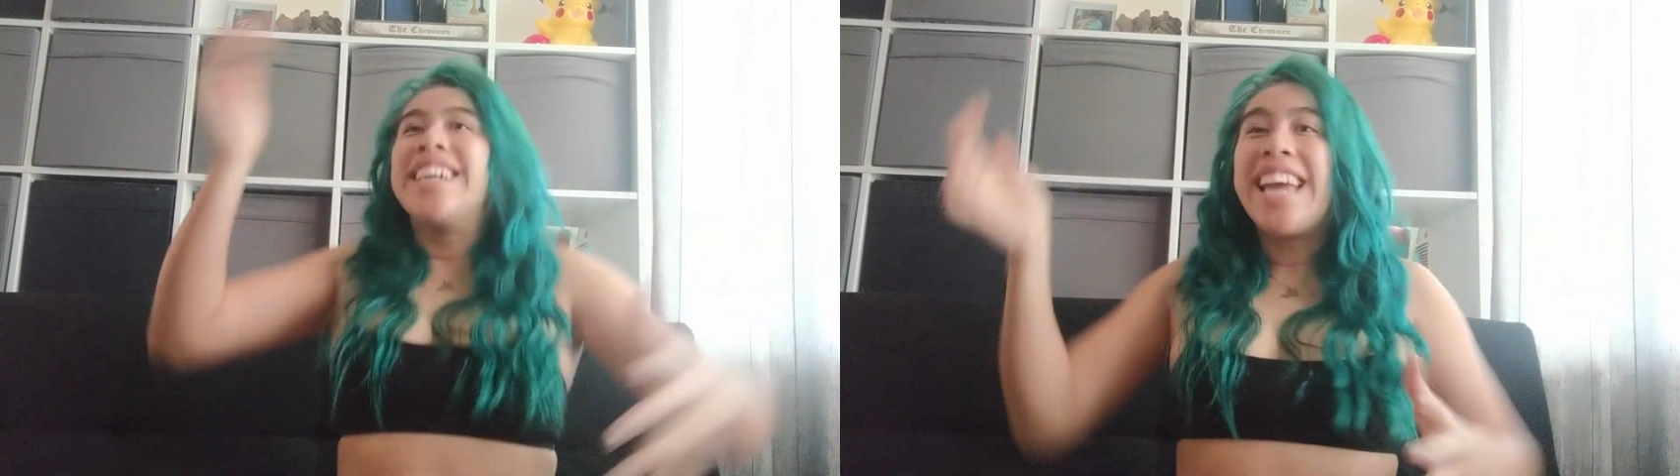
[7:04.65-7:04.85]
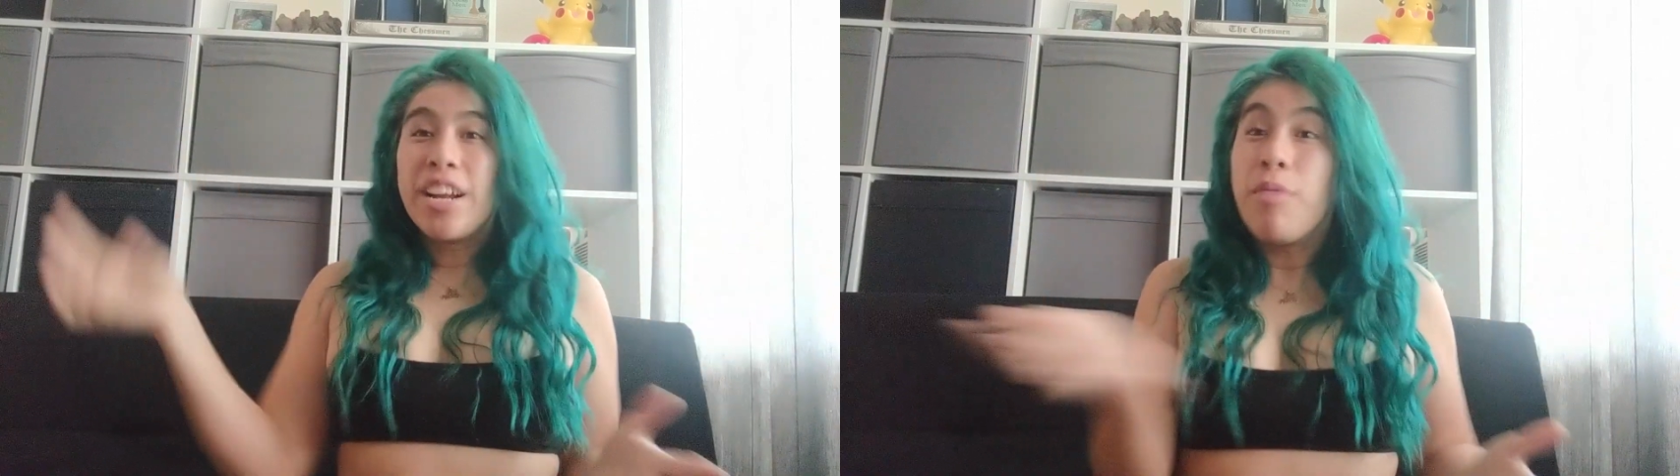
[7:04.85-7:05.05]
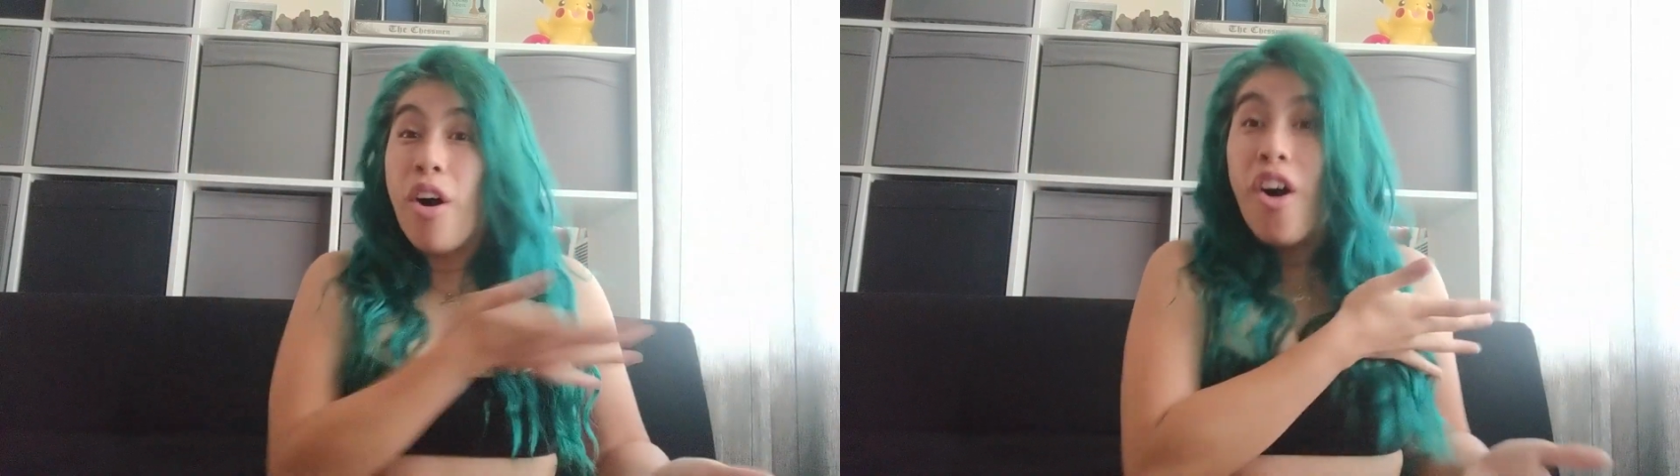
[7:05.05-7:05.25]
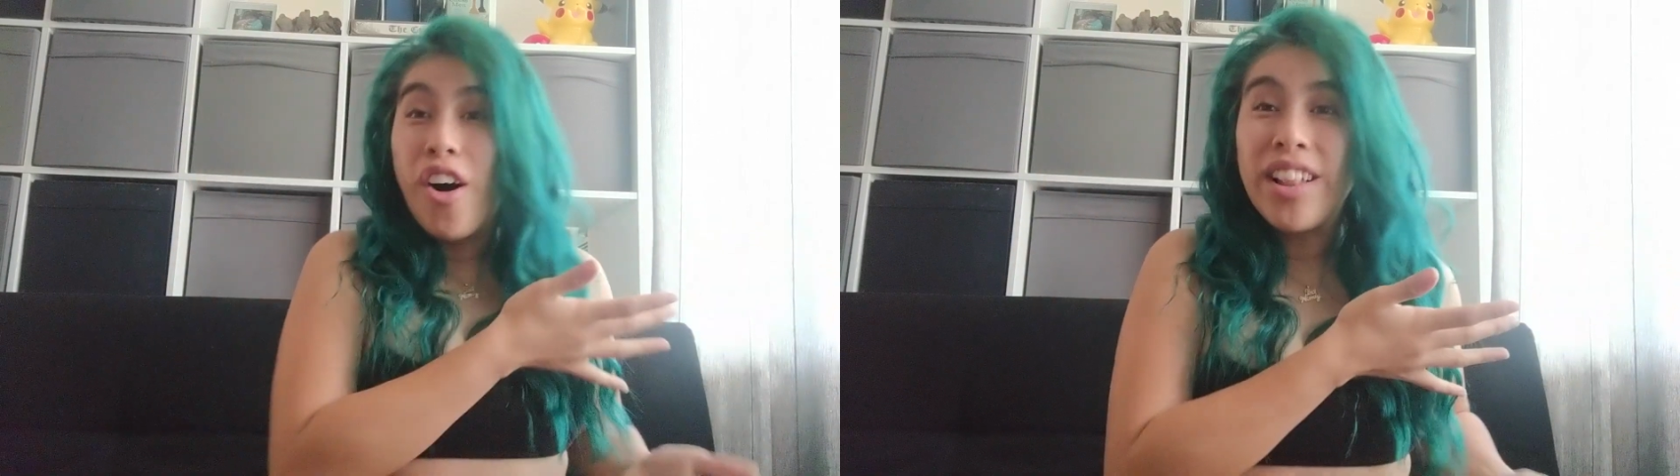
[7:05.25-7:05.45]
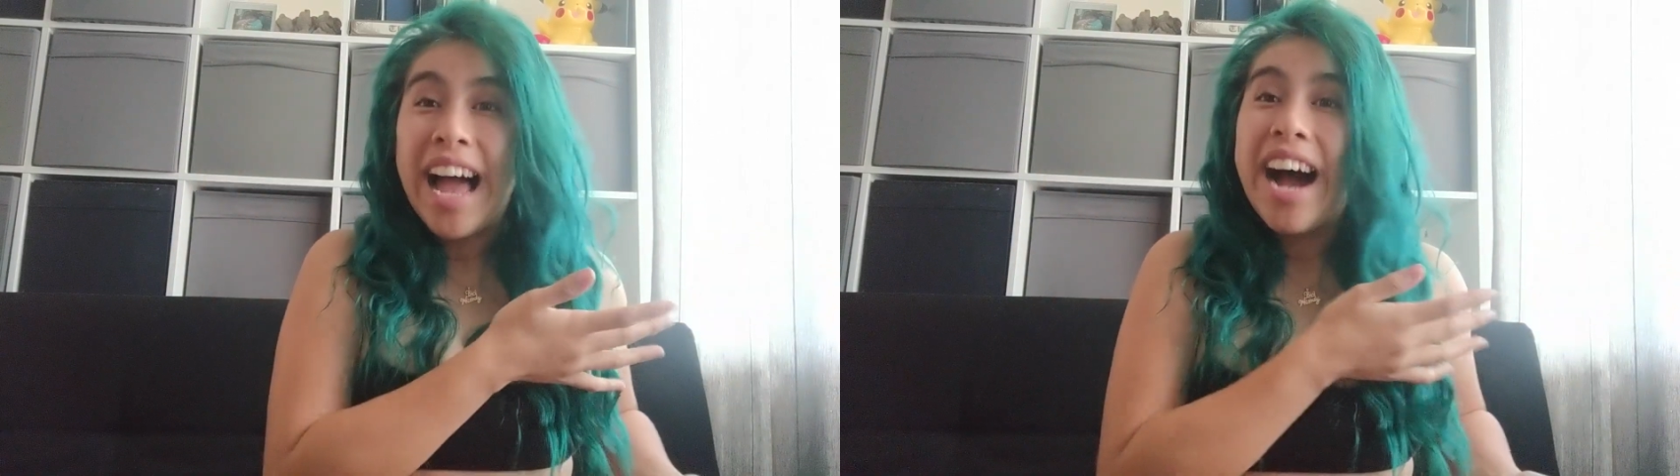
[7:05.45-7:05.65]
them
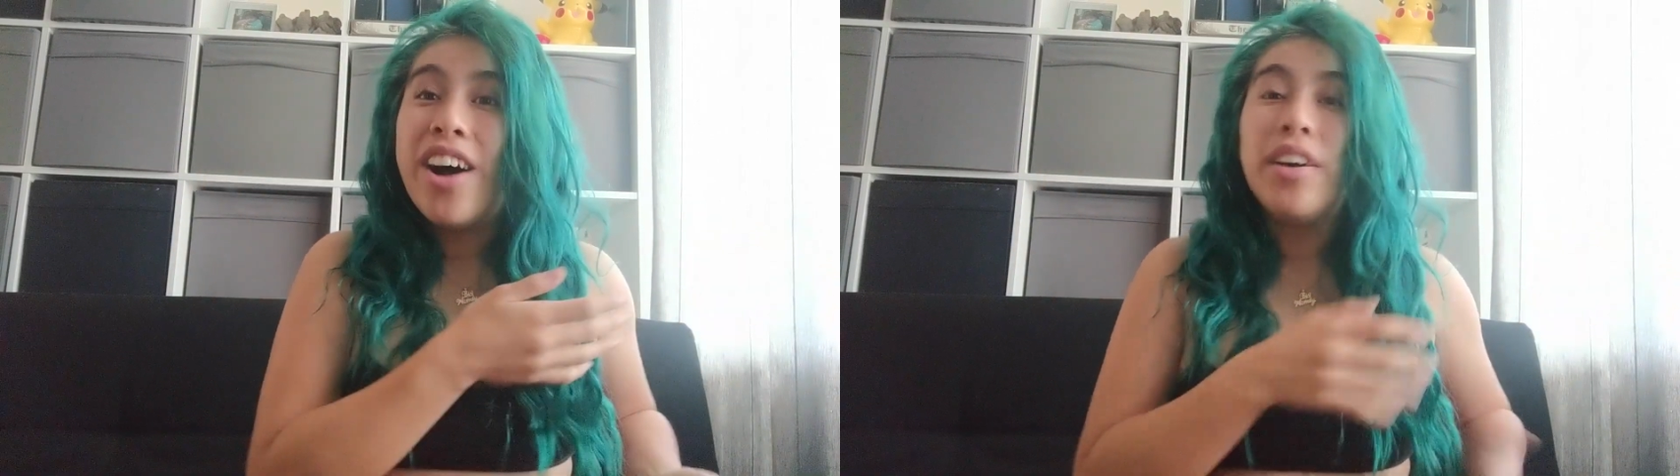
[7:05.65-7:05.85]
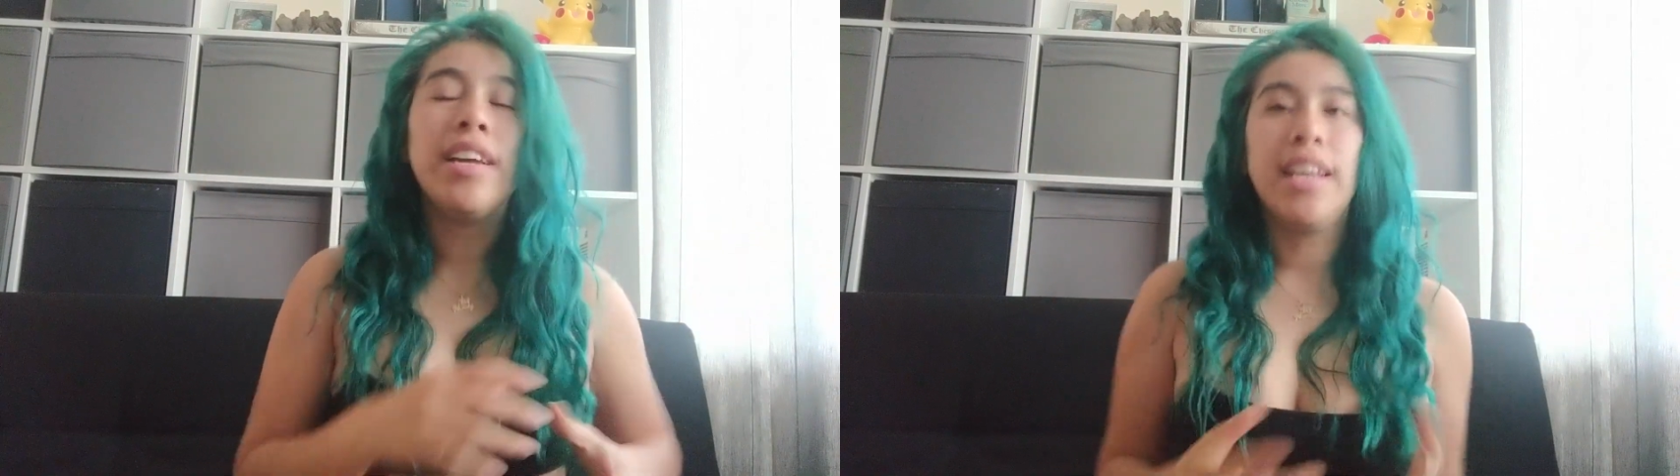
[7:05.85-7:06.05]
all out,